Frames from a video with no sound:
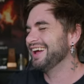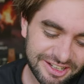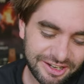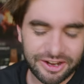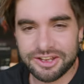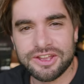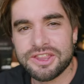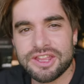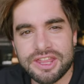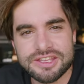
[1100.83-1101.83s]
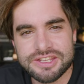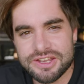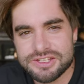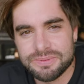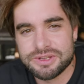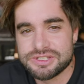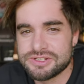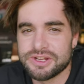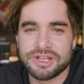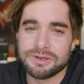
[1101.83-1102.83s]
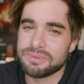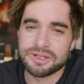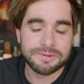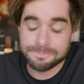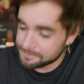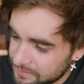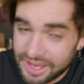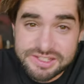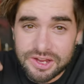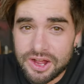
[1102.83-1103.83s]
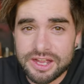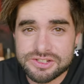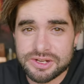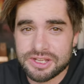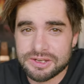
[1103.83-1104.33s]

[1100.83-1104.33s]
yeah, I don't think that's how you're supposed to drink it, but that's how I drink it.